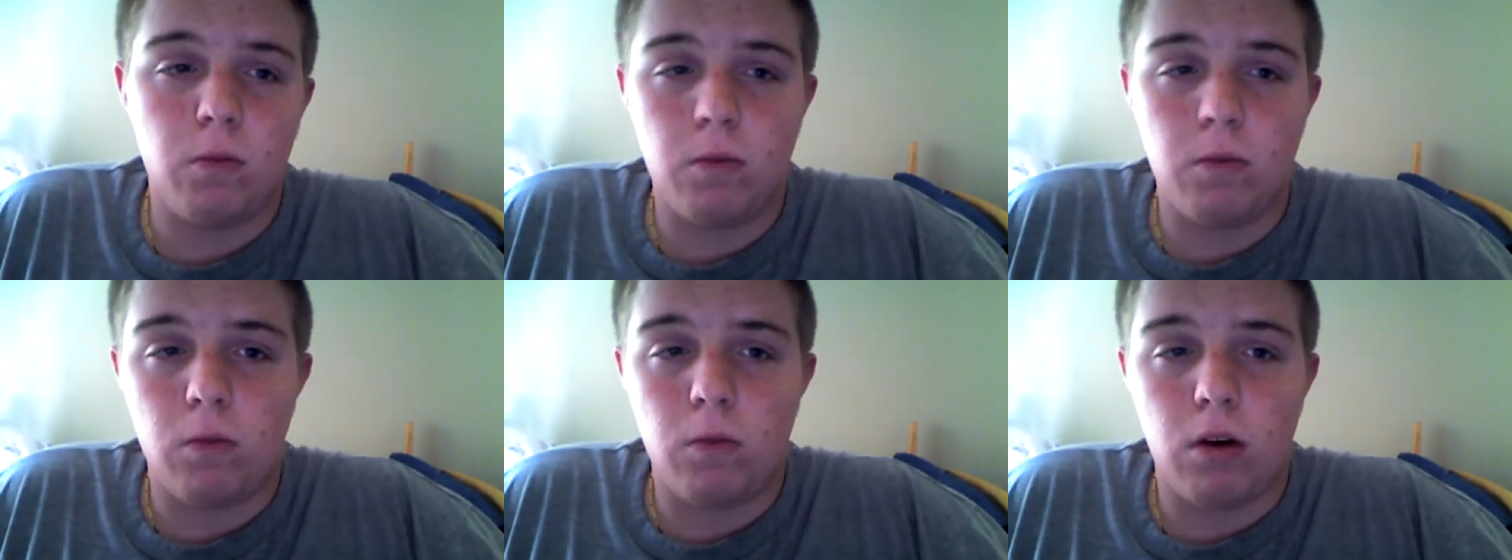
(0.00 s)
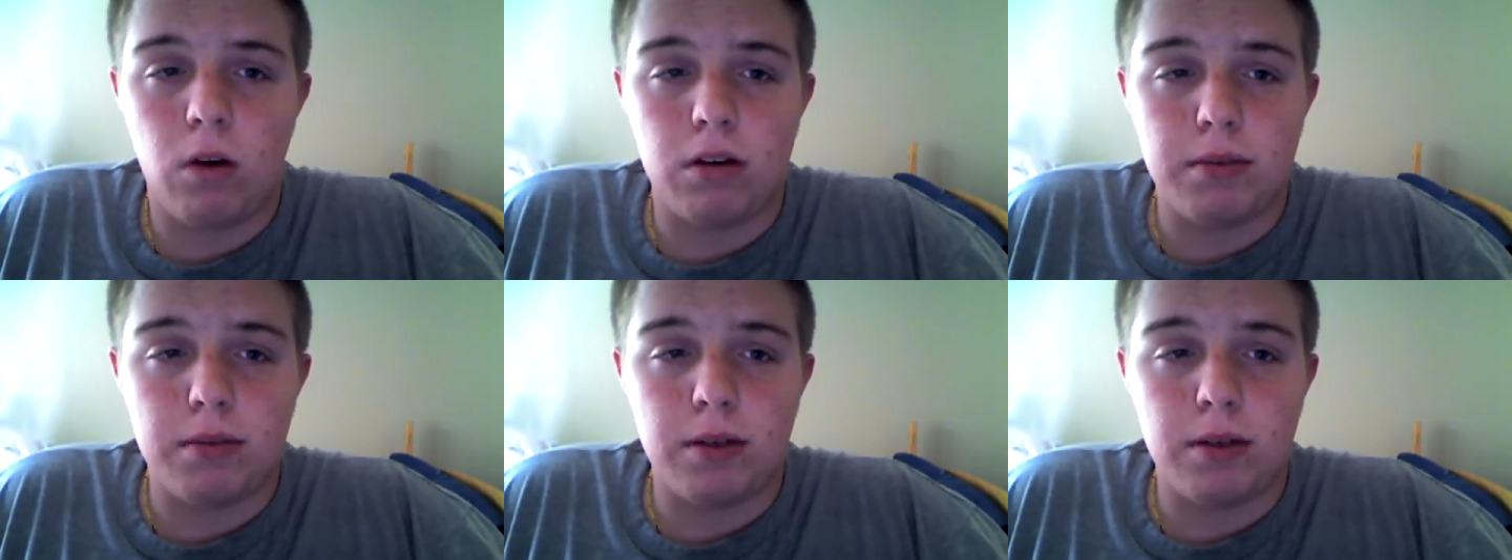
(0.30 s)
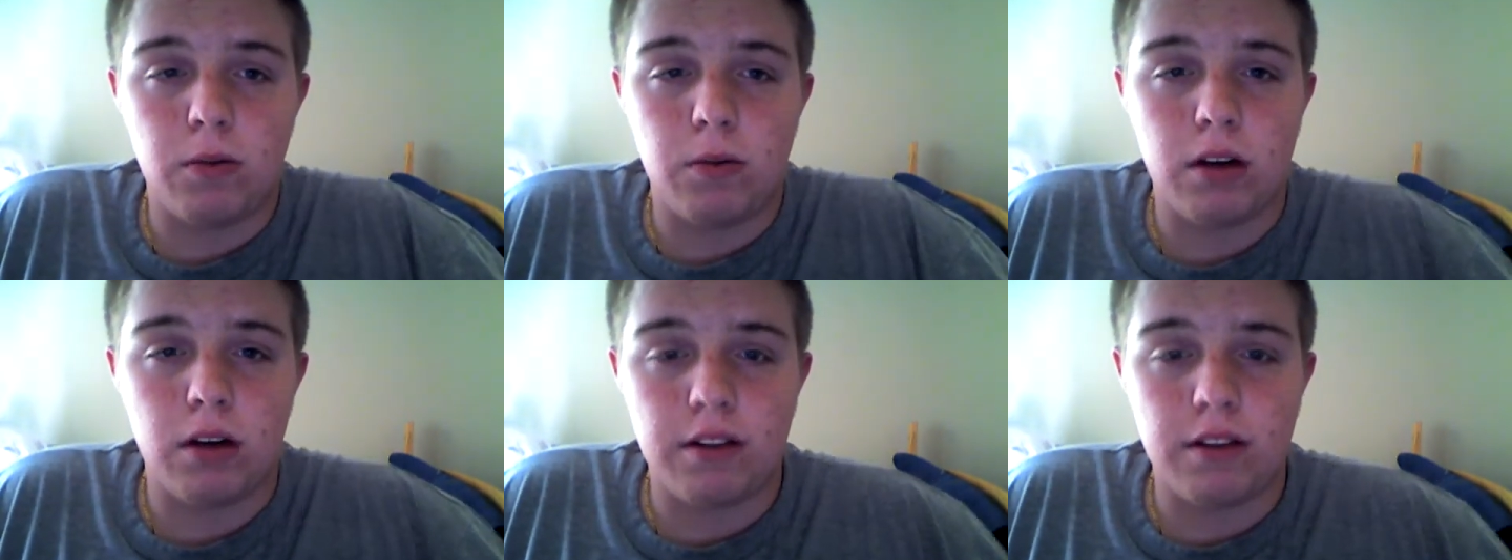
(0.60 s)
want to be
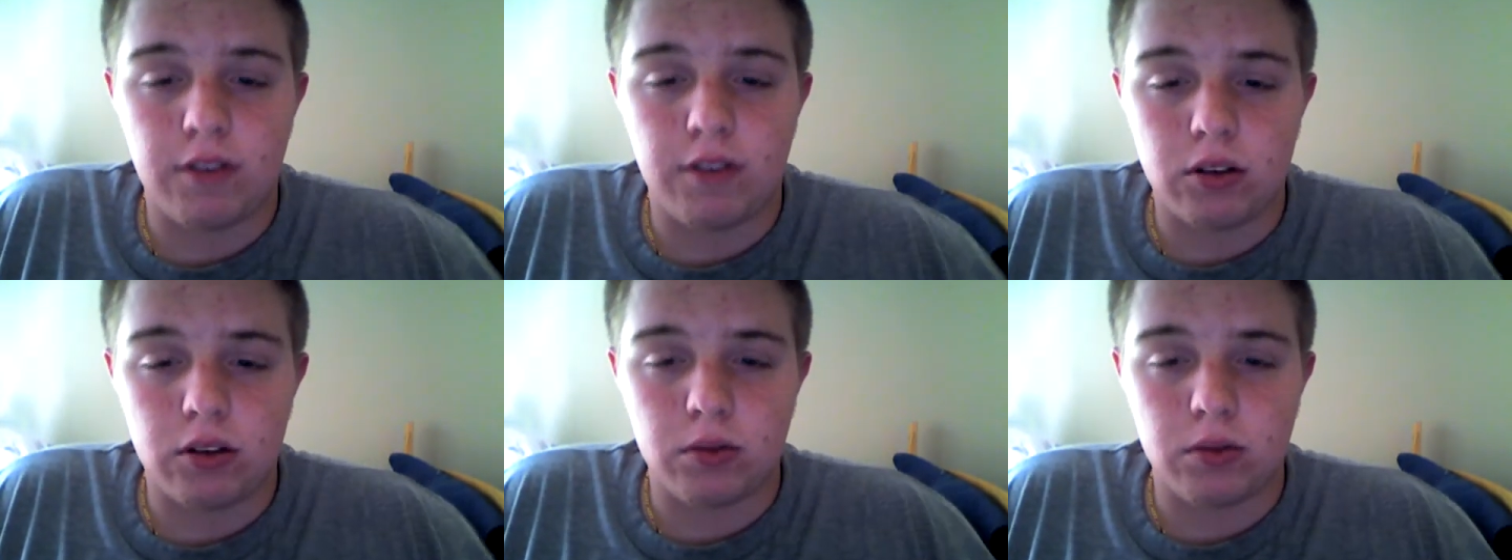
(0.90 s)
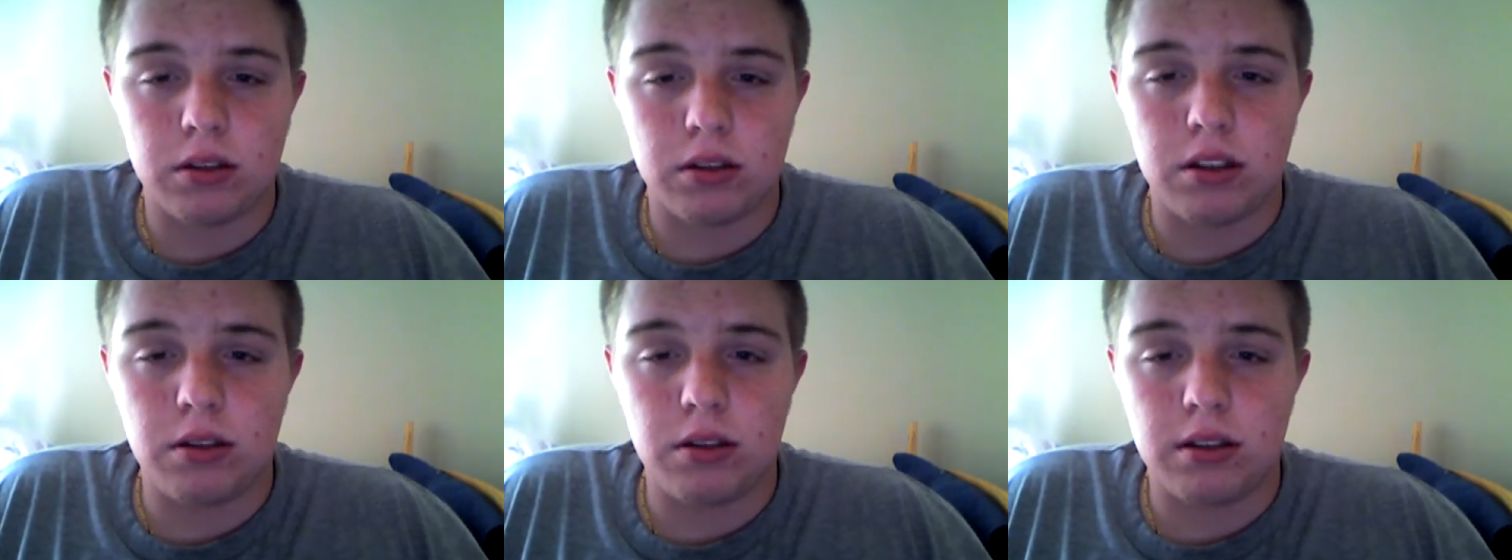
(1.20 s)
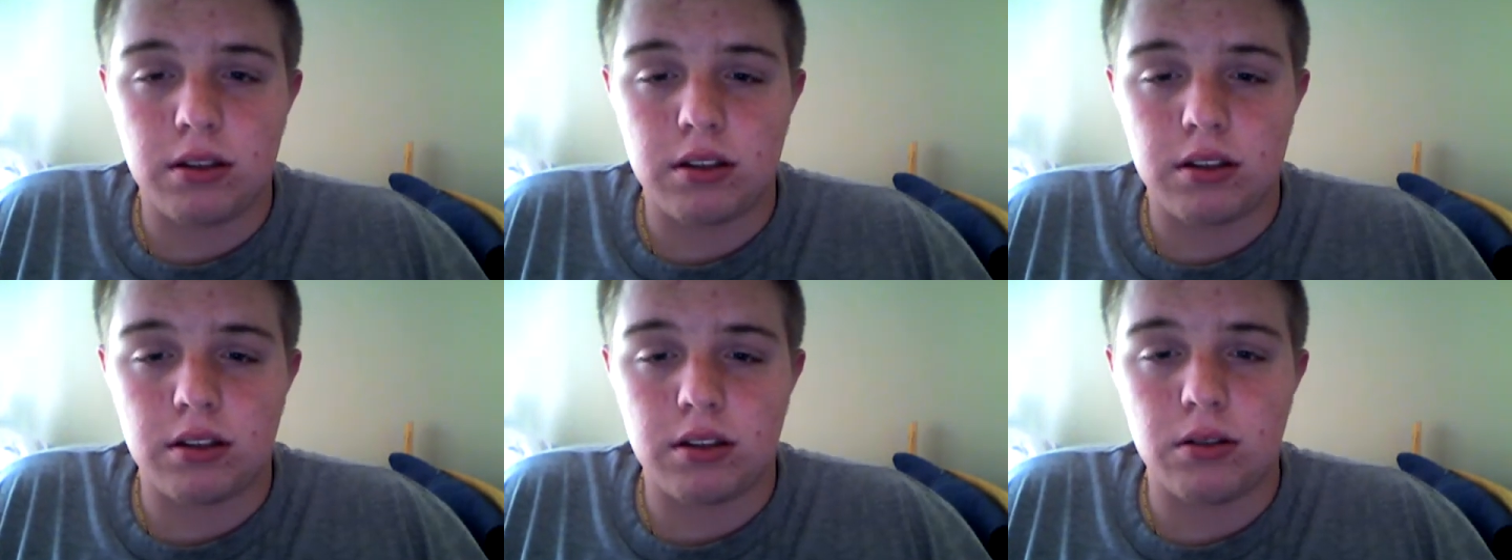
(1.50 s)
one of the first ones to do
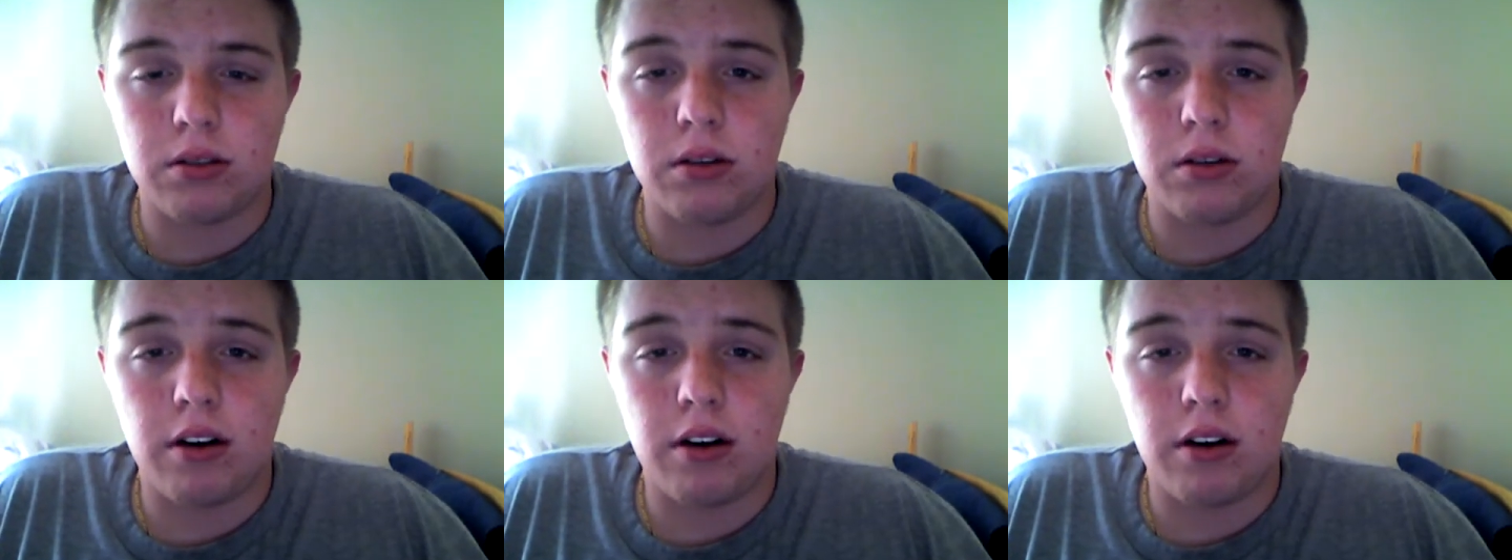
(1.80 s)
it. So